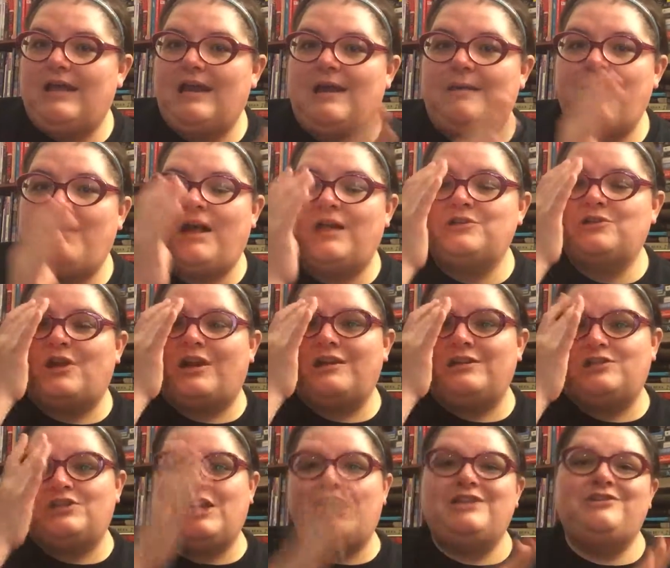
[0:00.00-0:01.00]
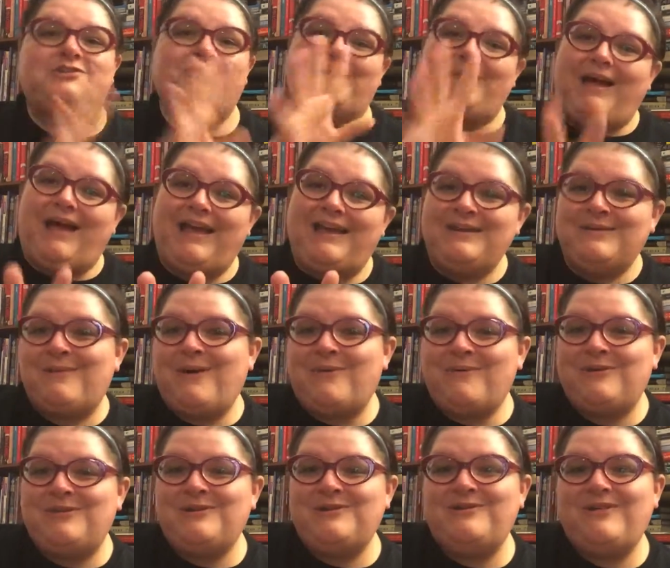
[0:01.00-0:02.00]
And I'm not trying to change your mind about
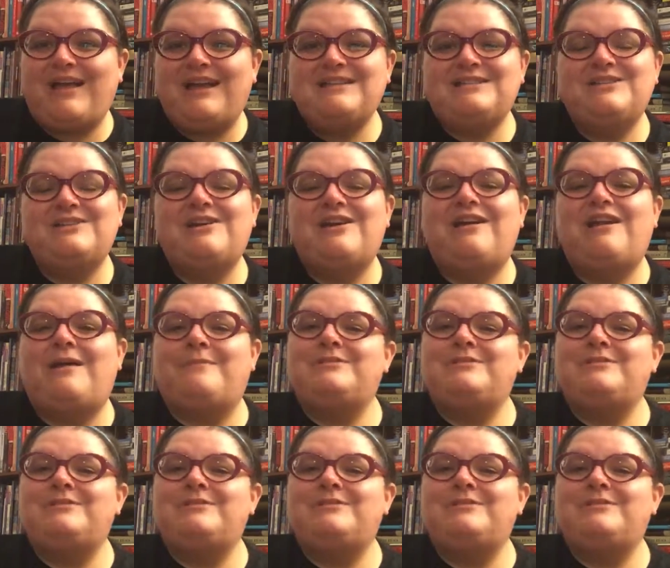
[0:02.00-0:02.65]
whether you liked it or not.